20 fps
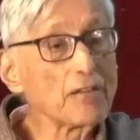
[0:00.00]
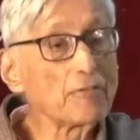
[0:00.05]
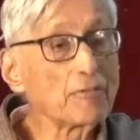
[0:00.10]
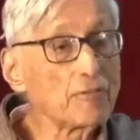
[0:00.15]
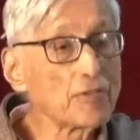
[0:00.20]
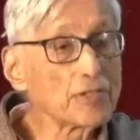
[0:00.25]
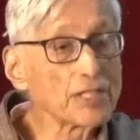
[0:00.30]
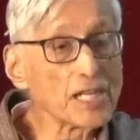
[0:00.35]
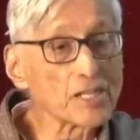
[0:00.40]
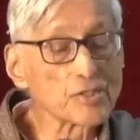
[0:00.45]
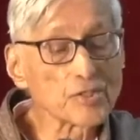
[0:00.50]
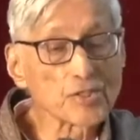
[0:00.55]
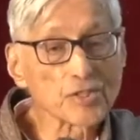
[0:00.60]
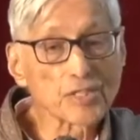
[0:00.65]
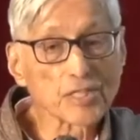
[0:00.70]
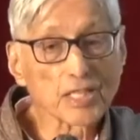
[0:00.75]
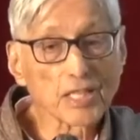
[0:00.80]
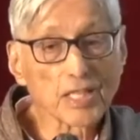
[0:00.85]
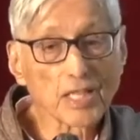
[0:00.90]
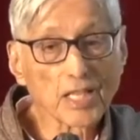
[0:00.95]
for
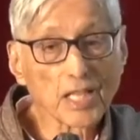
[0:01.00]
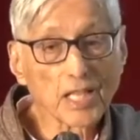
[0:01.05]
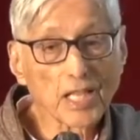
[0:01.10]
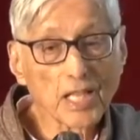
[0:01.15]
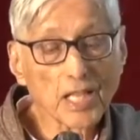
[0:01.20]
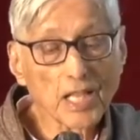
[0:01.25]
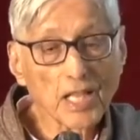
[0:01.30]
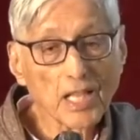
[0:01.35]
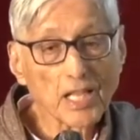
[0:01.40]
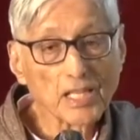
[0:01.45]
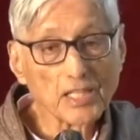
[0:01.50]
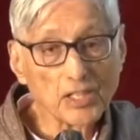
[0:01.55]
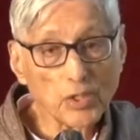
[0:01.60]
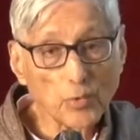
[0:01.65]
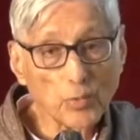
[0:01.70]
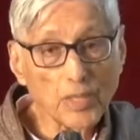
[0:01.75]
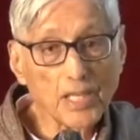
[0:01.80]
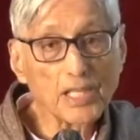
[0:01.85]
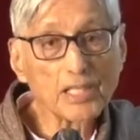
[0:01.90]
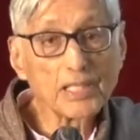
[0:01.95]
us. The
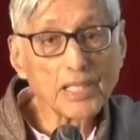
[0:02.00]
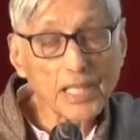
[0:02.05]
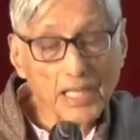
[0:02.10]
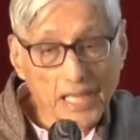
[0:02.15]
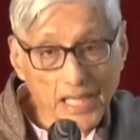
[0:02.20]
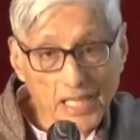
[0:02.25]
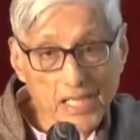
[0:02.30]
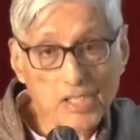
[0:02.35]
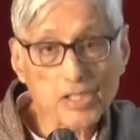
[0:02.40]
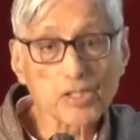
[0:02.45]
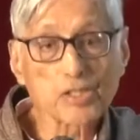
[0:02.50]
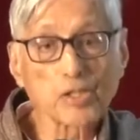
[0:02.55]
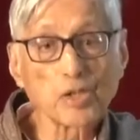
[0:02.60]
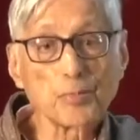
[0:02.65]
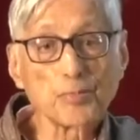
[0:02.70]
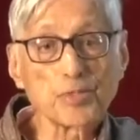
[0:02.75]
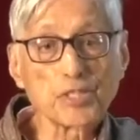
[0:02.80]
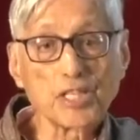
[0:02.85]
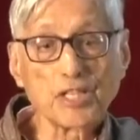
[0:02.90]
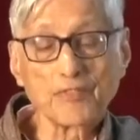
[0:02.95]
world is
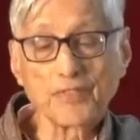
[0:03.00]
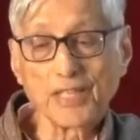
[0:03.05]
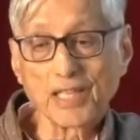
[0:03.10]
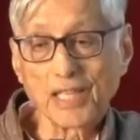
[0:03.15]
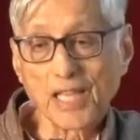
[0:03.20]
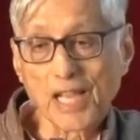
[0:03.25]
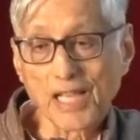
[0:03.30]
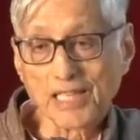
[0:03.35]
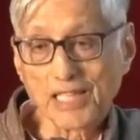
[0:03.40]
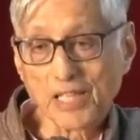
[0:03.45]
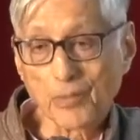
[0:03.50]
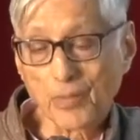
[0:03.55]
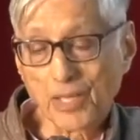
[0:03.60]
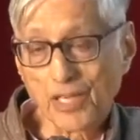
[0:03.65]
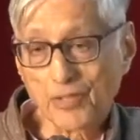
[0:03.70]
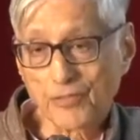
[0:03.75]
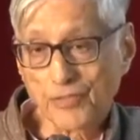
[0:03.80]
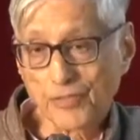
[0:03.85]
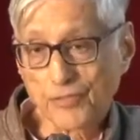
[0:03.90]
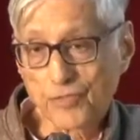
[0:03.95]
observing Gandhi
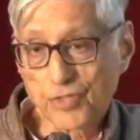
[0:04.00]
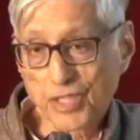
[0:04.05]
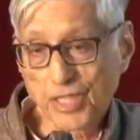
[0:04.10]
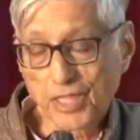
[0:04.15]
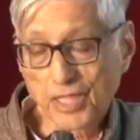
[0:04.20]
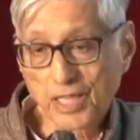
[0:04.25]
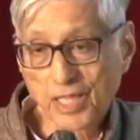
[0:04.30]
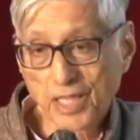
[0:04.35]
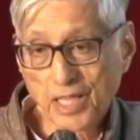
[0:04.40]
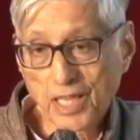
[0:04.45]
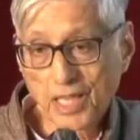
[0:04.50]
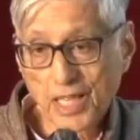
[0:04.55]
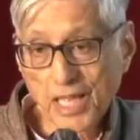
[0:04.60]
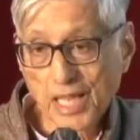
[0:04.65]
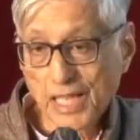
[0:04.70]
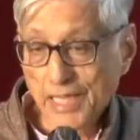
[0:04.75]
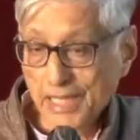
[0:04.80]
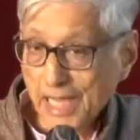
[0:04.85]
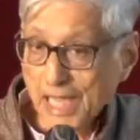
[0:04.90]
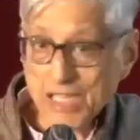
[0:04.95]
150.
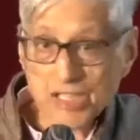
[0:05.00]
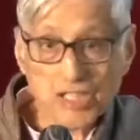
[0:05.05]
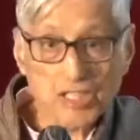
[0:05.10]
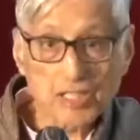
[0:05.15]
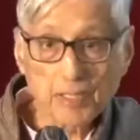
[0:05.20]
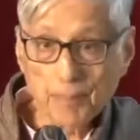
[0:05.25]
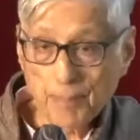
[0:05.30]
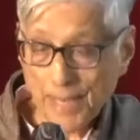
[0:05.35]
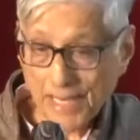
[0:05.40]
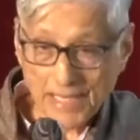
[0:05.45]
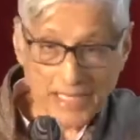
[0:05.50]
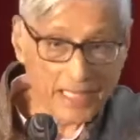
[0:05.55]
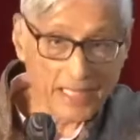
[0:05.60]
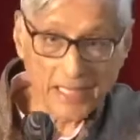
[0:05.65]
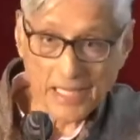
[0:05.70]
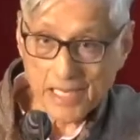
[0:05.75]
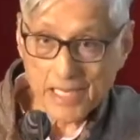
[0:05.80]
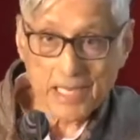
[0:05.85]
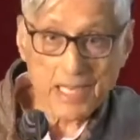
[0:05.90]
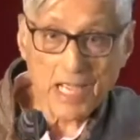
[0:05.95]
Yes, many in
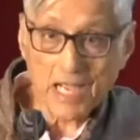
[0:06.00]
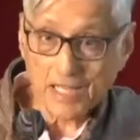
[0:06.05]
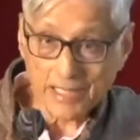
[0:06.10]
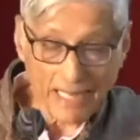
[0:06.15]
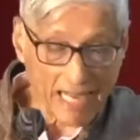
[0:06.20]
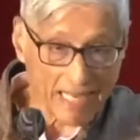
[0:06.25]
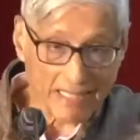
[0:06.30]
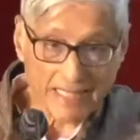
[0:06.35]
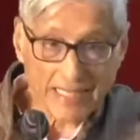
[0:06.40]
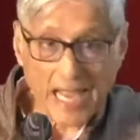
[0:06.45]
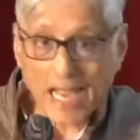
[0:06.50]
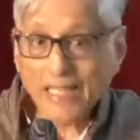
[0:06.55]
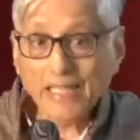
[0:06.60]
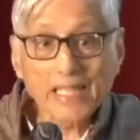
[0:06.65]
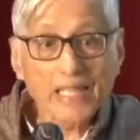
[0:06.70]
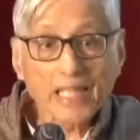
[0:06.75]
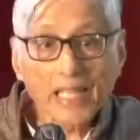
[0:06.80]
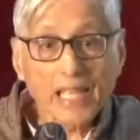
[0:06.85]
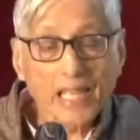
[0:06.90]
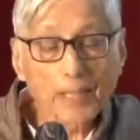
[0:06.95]
India are
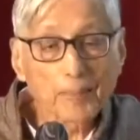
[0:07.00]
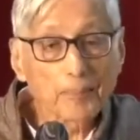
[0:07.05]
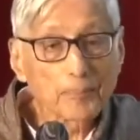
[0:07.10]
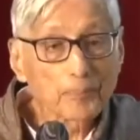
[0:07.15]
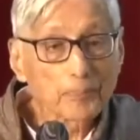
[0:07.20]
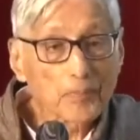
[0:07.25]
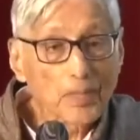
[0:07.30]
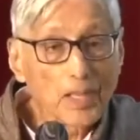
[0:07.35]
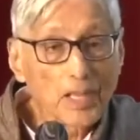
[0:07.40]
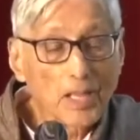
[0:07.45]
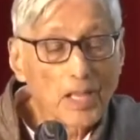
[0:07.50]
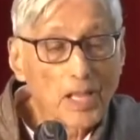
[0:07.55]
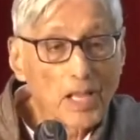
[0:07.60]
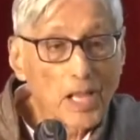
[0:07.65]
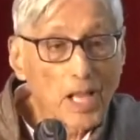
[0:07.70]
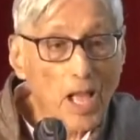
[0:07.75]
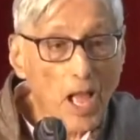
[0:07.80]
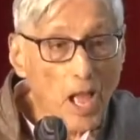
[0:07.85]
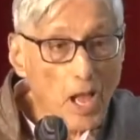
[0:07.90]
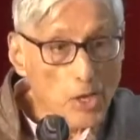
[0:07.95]
attacking him.
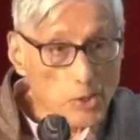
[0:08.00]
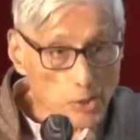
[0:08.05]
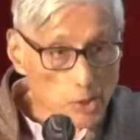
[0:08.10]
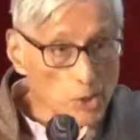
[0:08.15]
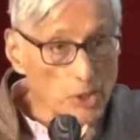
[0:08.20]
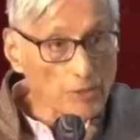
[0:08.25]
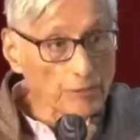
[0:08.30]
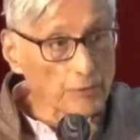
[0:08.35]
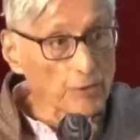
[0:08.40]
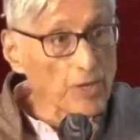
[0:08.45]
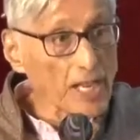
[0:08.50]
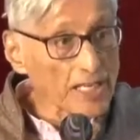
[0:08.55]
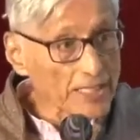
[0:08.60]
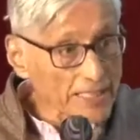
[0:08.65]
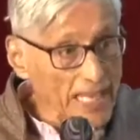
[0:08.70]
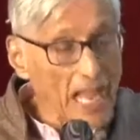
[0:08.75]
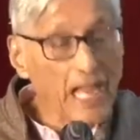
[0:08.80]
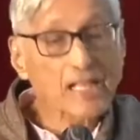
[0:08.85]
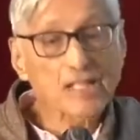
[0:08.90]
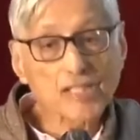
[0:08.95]
So if you
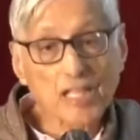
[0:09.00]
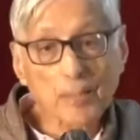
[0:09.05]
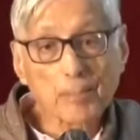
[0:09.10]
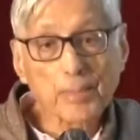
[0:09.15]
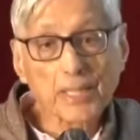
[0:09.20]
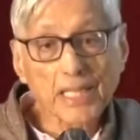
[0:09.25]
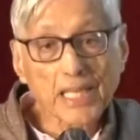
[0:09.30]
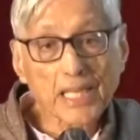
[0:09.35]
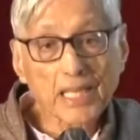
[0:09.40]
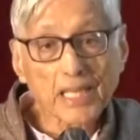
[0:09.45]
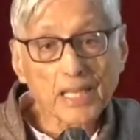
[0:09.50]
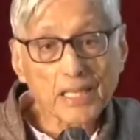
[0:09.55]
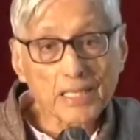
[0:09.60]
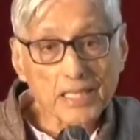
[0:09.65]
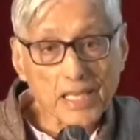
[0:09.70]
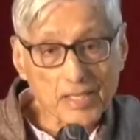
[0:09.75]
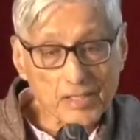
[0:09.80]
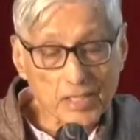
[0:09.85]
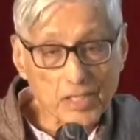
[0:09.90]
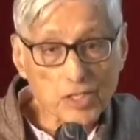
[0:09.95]
attack somebody,
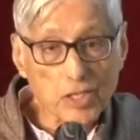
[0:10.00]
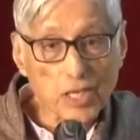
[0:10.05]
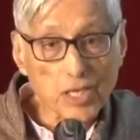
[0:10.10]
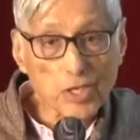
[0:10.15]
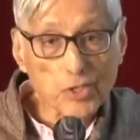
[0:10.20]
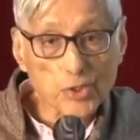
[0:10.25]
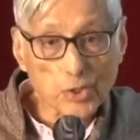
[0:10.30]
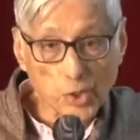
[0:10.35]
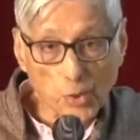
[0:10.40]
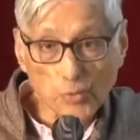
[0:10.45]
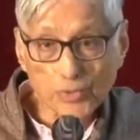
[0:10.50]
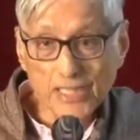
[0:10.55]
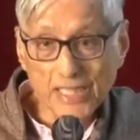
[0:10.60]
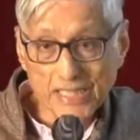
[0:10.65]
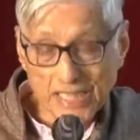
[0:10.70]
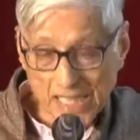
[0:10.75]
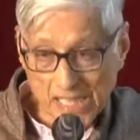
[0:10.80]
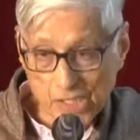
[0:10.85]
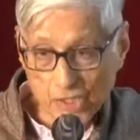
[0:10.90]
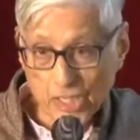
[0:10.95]
does it show that
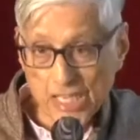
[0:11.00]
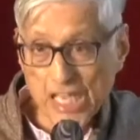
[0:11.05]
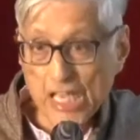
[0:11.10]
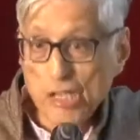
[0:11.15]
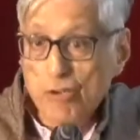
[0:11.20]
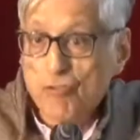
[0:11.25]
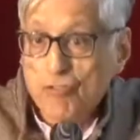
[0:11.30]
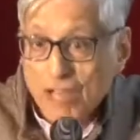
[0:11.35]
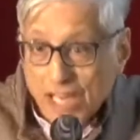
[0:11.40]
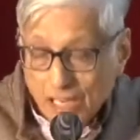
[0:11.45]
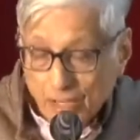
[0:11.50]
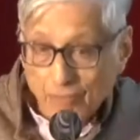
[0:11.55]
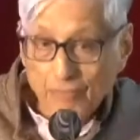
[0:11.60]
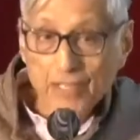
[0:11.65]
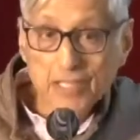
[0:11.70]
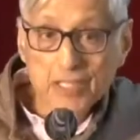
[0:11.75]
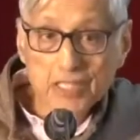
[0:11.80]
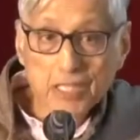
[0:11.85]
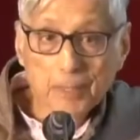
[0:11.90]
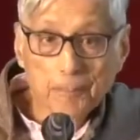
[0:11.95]
he is
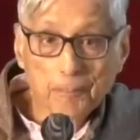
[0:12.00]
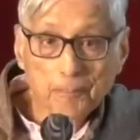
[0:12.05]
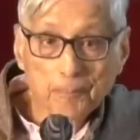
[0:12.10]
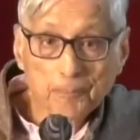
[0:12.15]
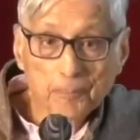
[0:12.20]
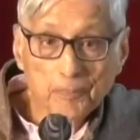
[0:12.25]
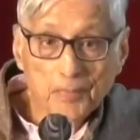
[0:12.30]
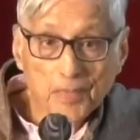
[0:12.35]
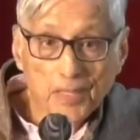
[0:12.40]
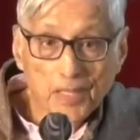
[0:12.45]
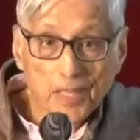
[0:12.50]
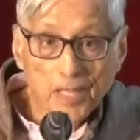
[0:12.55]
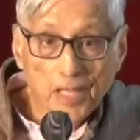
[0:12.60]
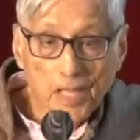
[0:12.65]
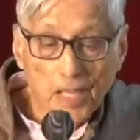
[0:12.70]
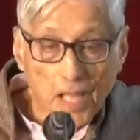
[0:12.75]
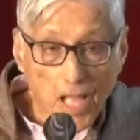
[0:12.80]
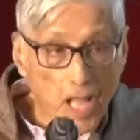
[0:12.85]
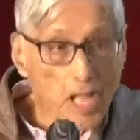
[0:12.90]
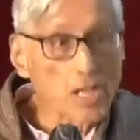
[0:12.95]
irrelevant?
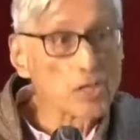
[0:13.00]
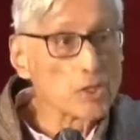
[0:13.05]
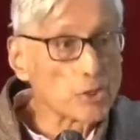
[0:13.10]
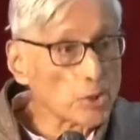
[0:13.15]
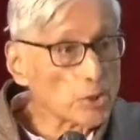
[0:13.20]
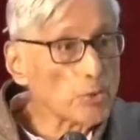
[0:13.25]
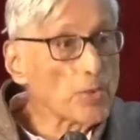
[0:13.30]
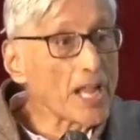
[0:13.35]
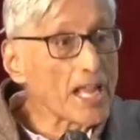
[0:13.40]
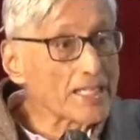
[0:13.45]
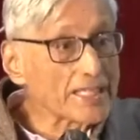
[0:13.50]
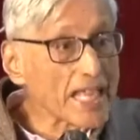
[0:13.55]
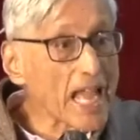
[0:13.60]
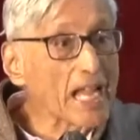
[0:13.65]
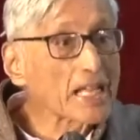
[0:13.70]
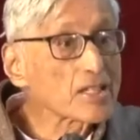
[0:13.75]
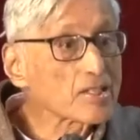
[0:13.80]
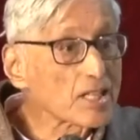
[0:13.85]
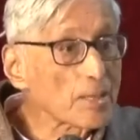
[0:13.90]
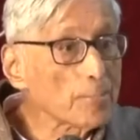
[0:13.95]
Do you
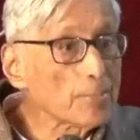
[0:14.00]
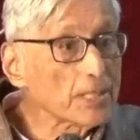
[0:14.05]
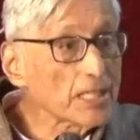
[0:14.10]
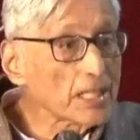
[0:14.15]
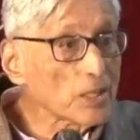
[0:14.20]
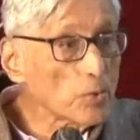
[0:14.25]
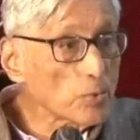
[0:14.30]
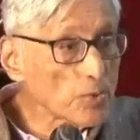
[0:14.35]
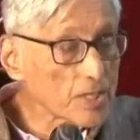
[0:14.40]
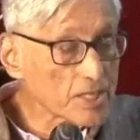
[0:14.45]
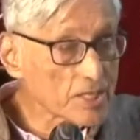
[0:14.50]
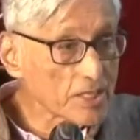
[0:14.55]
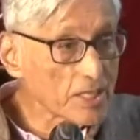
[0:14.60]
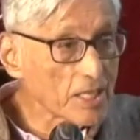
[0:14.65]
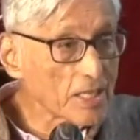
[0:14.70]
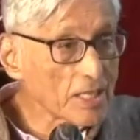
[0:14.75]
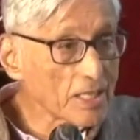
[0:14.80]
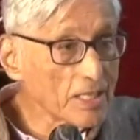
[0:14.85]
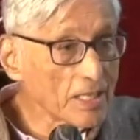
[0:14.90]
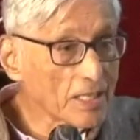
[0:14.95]
attack somebody who
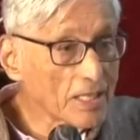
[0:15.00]
is